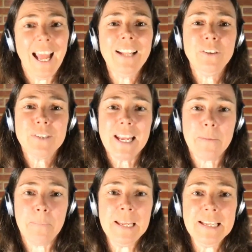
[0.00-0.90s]
and you take
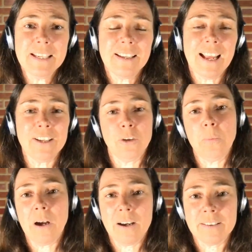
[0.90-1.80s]
a peek at your
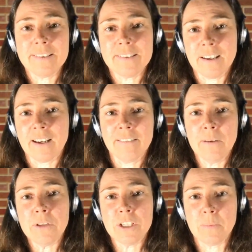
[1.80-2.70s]
partner's
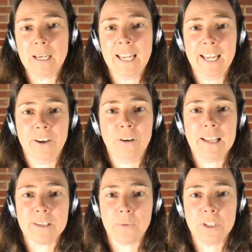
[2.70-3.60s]
diary with a double E, or
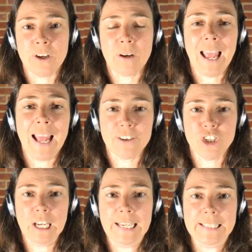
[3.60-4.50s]
let's hope you don't,
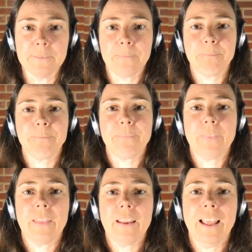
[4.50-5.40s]
actually.
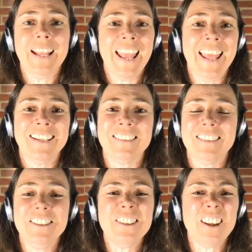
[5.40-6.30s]
Again,
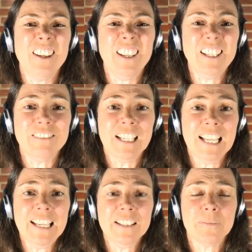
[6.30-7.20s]
you just got to learn it,
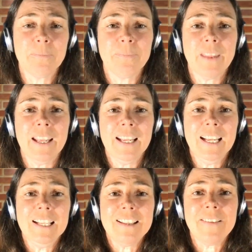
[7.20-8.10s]
really.
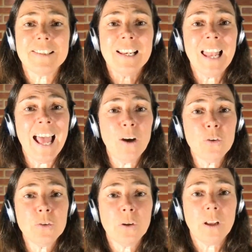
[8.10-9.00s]
Then there's
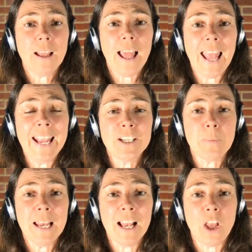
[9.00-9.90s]
allowed,
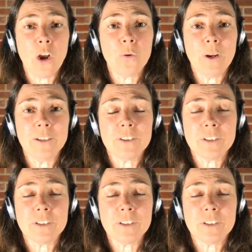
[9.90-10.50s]
A-L-L-O-W-E-D,